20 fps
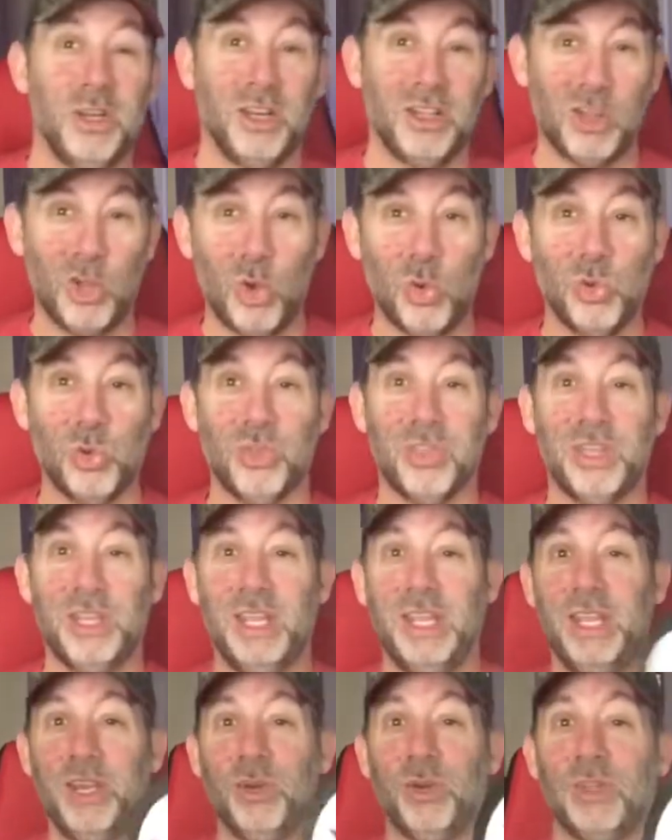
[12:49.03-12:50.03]
local
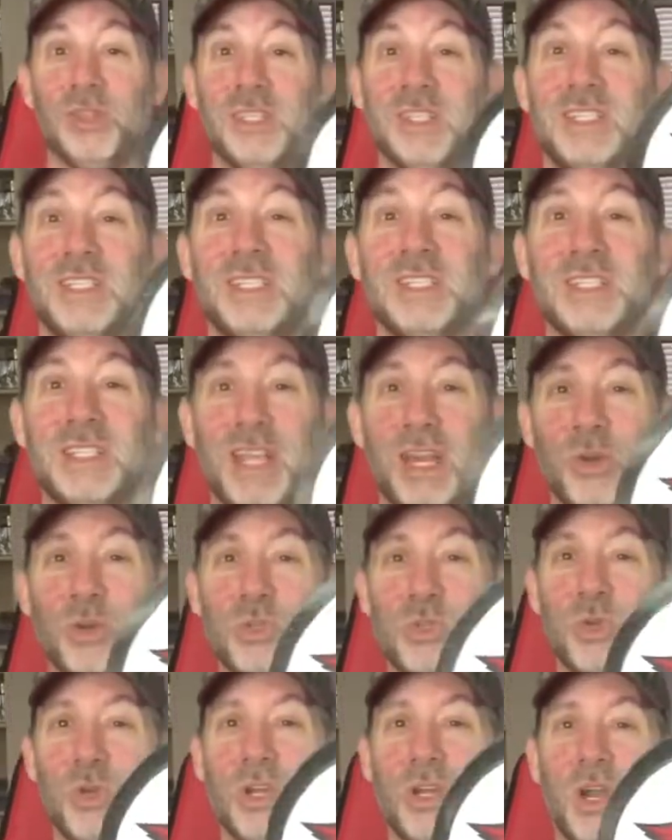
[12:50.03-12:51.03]
thing here. This is the
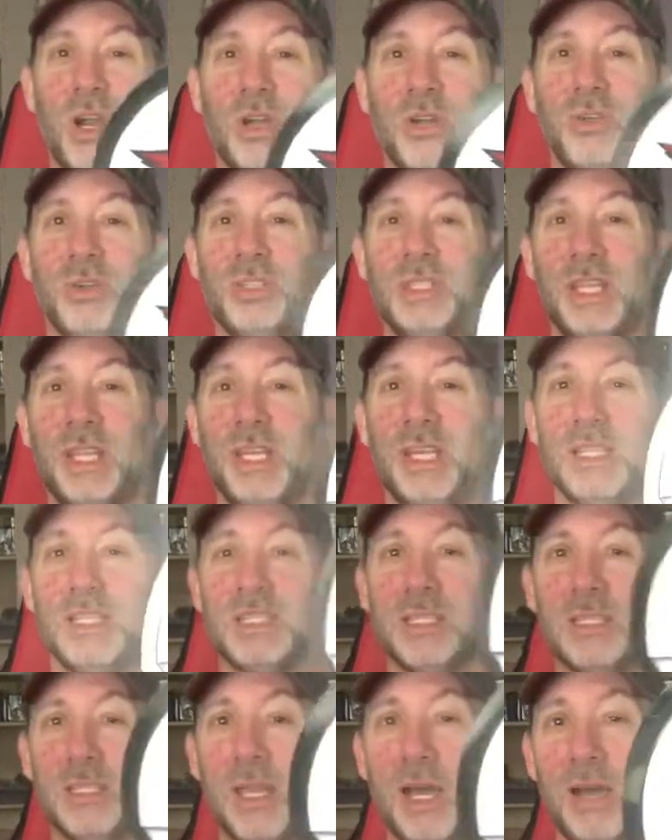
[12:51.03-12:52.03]
Arizona Cardinals, and
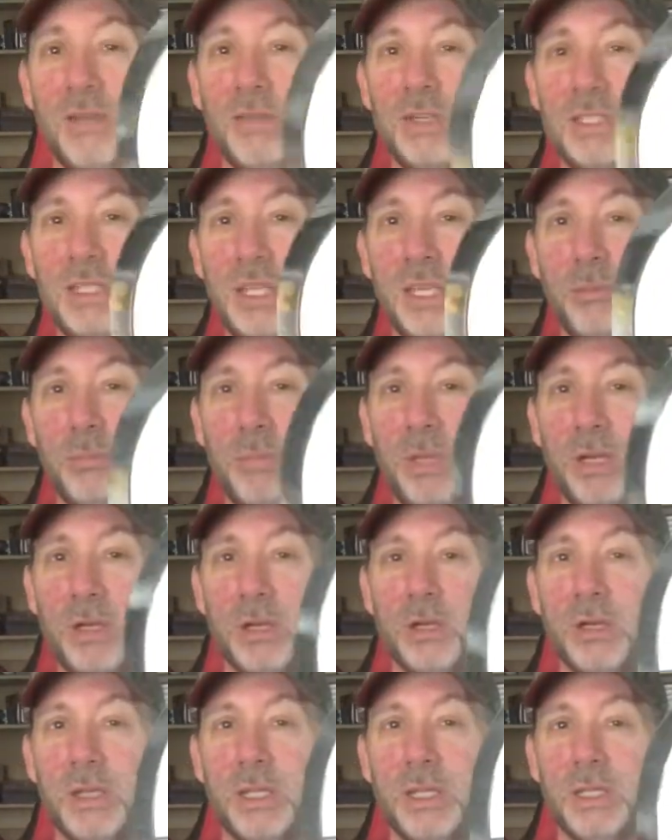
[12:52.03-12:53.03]
it's obviously a
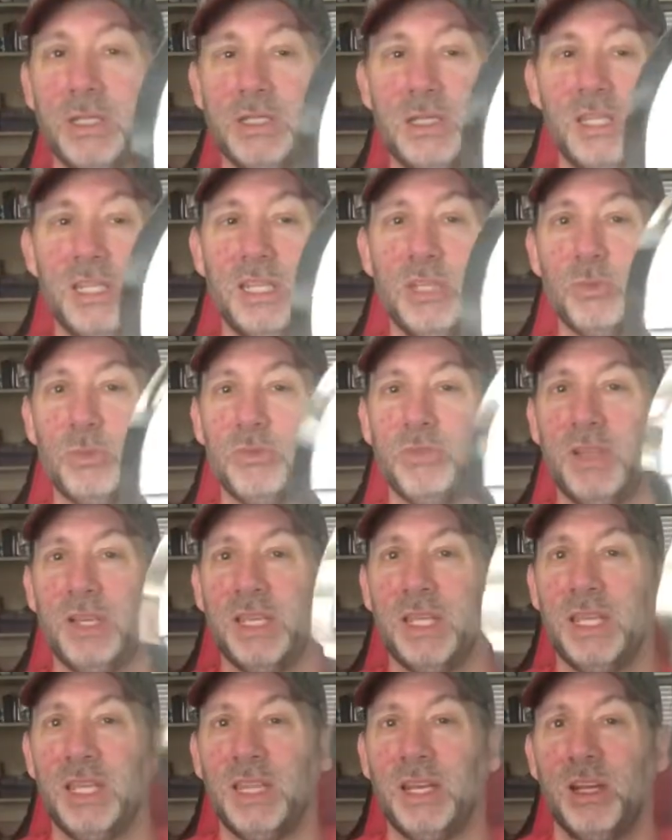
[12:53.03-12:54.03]
mirror. You can see things
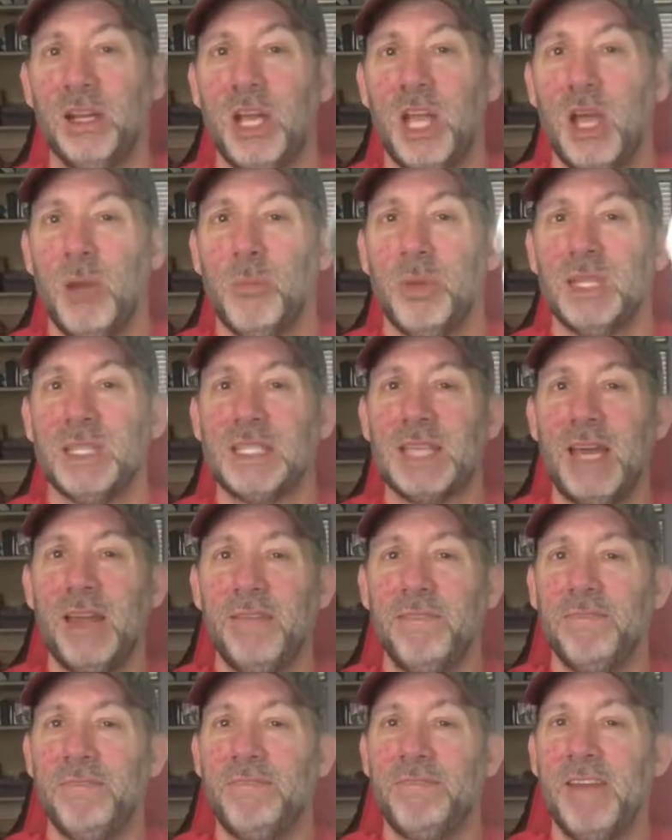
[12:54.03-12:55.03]
reflecting in there. But it's got a
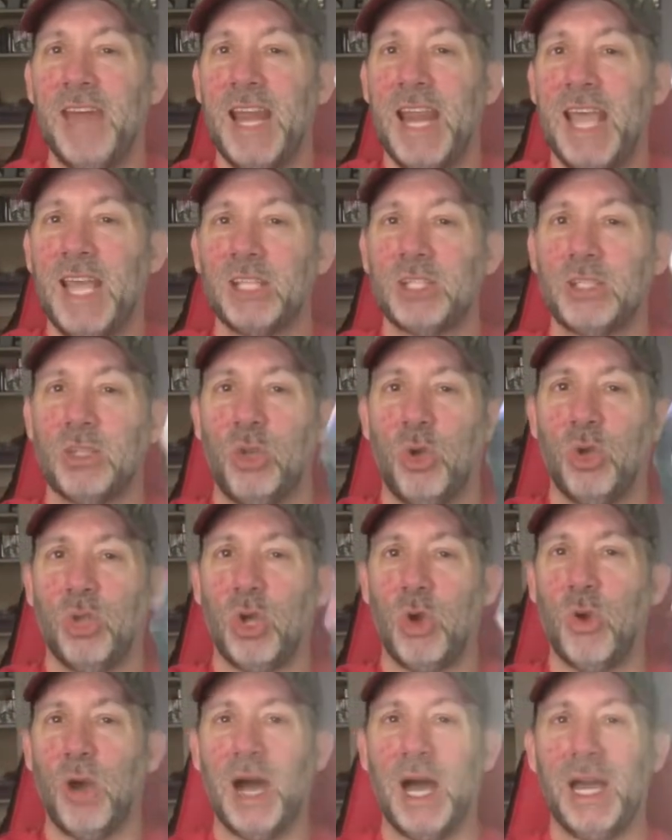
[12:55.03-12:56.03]
FedEx
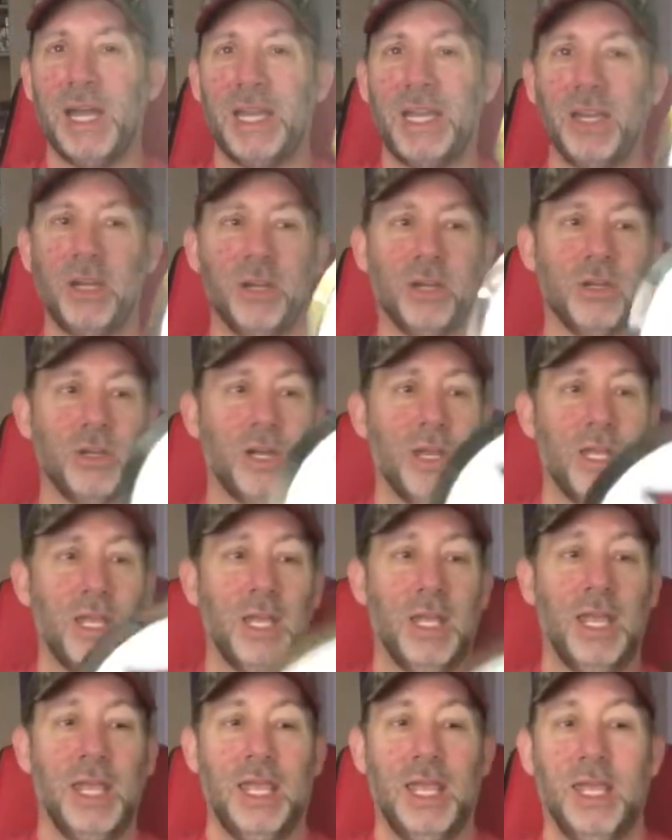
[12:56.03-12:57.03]
logo on here.
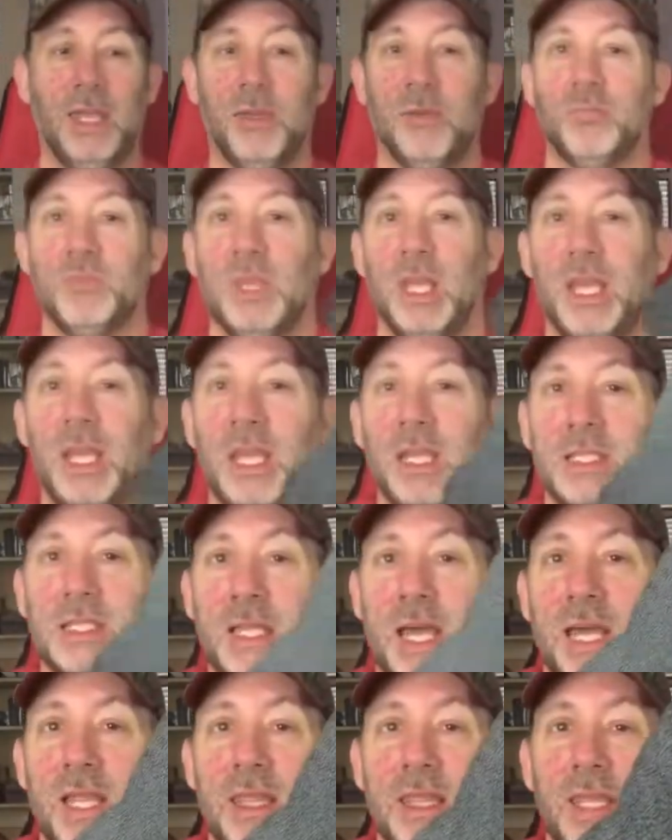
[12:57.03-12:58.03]
It's
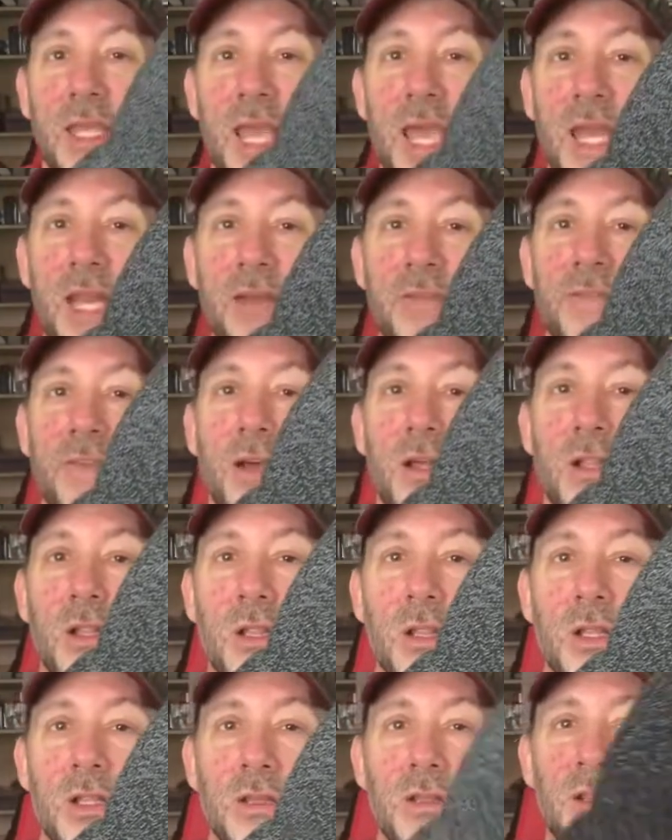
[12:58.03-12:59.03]
got the
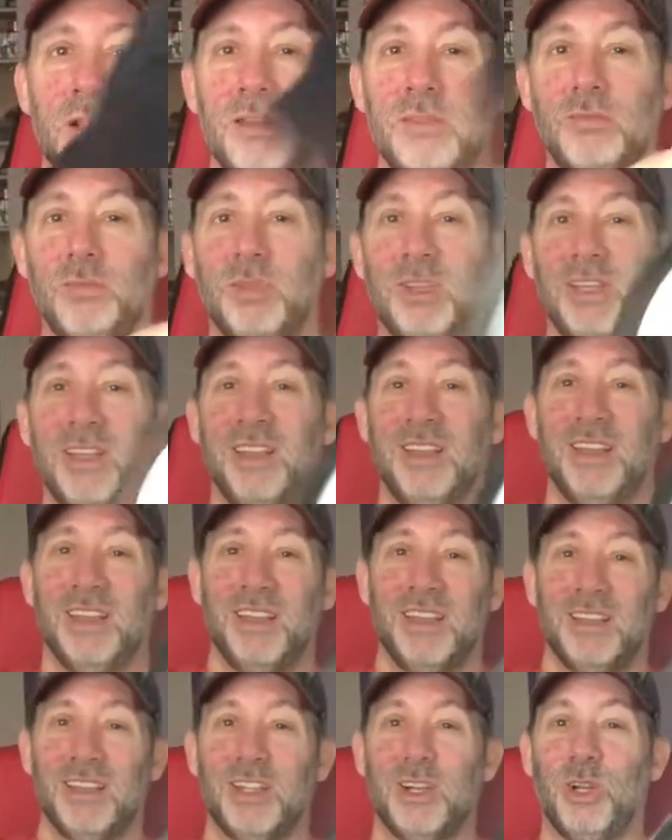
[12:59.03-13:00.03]
NFL
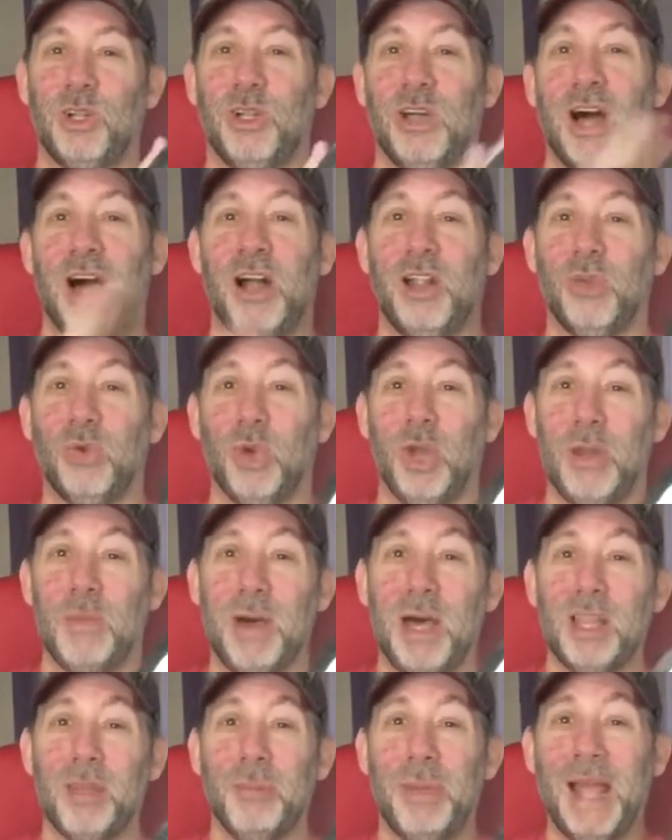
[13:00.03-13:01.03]
little hologram
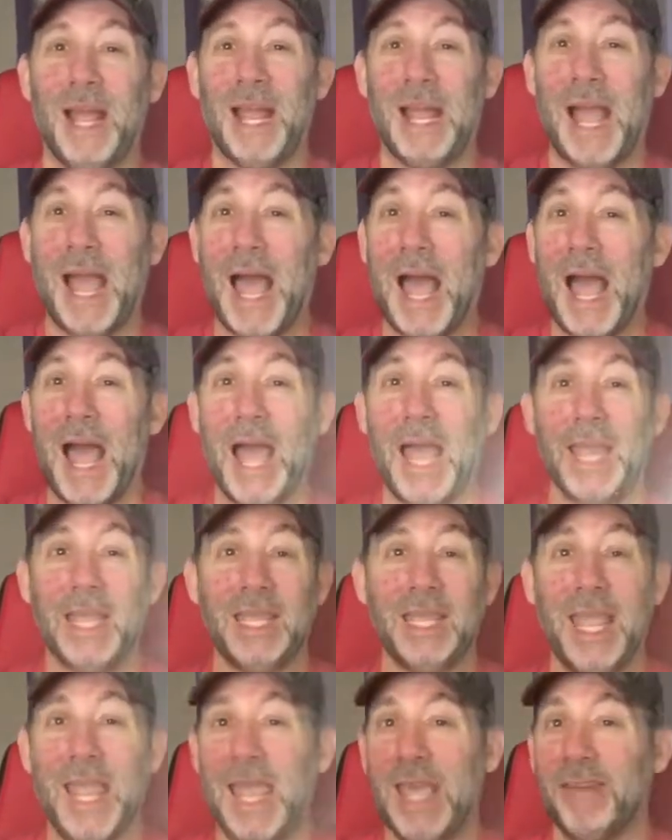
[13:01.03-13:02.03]
on the back. I
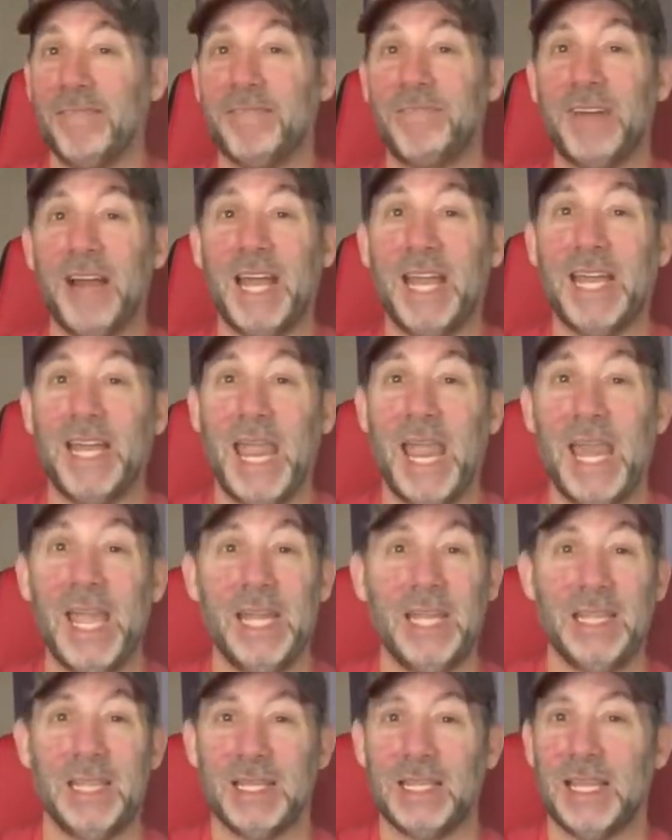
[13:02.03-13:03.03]
can't find
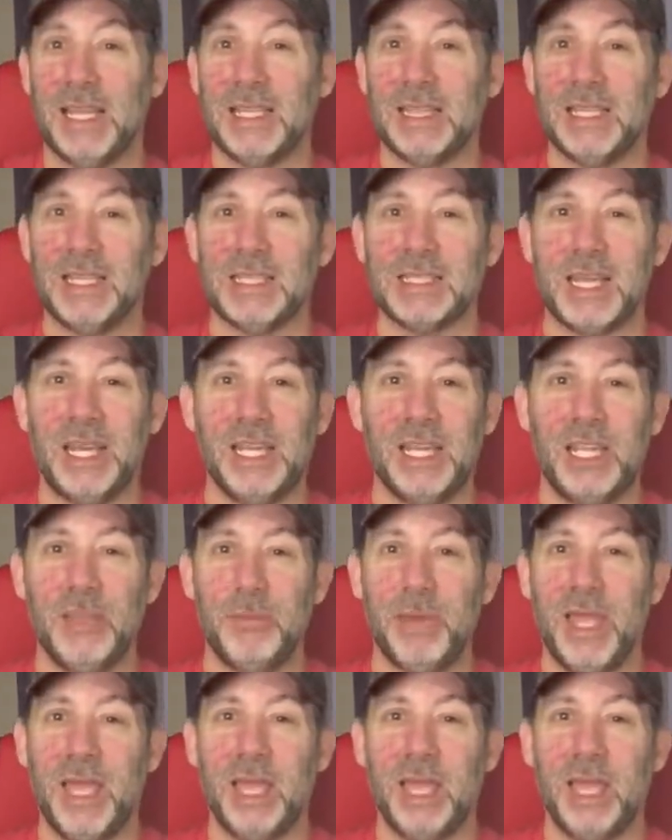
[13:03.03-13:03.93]
anything like this on eBay.